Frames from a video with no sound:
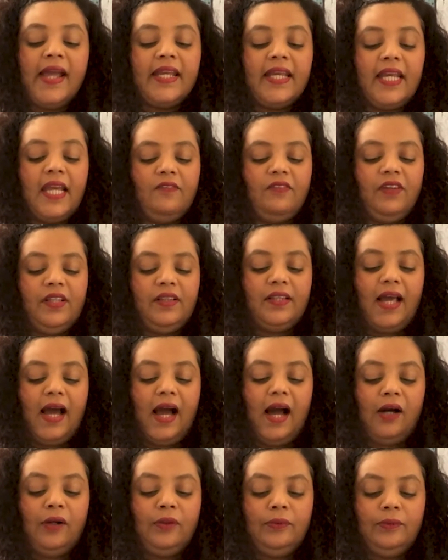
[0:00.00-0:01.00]
Even
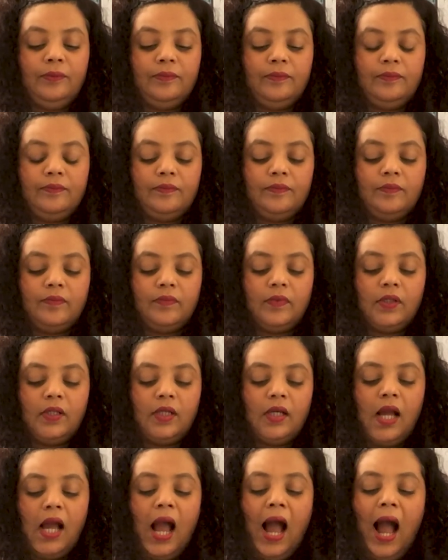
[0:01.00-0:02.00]
now,
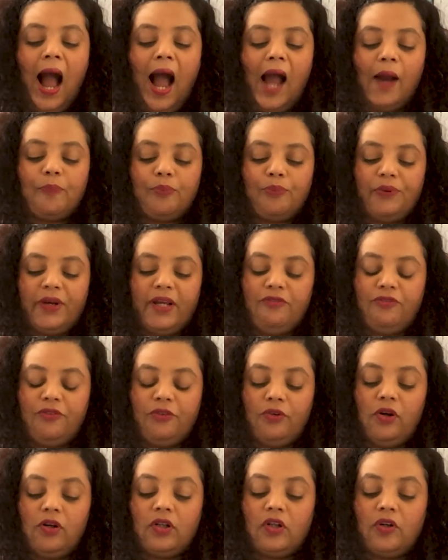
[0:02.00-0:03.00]
I pray
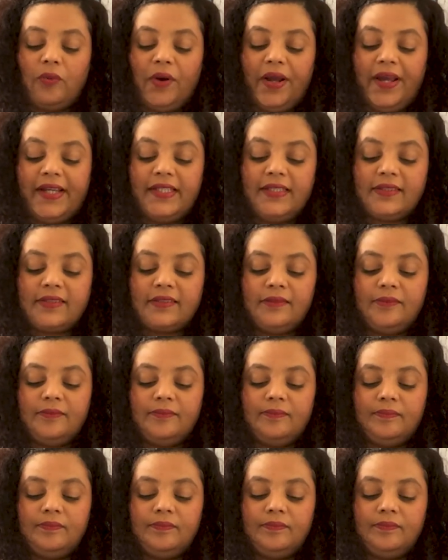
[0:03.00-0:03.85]
for a great